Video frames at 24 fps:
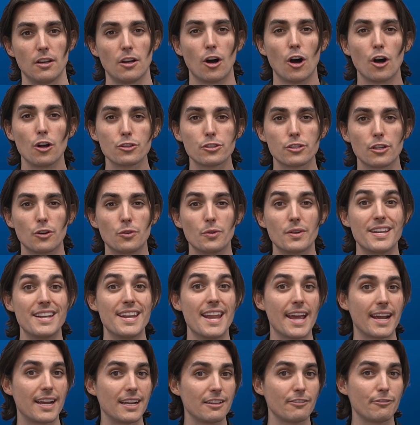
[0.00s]
Also,
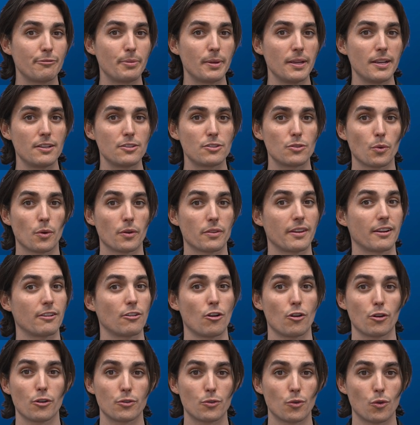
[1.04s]
negative peaks where there
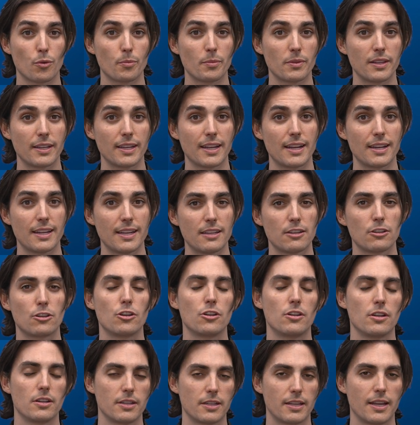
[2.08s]
aren't normally any
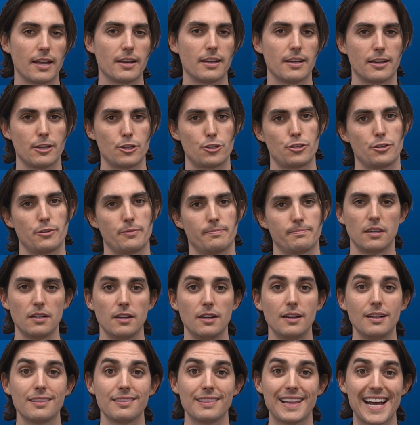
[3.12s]
could indicate an issue.
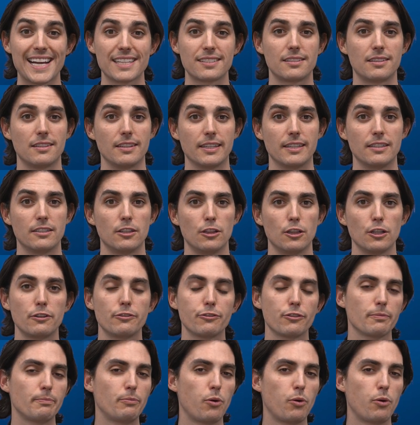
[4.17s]
Lastly, look for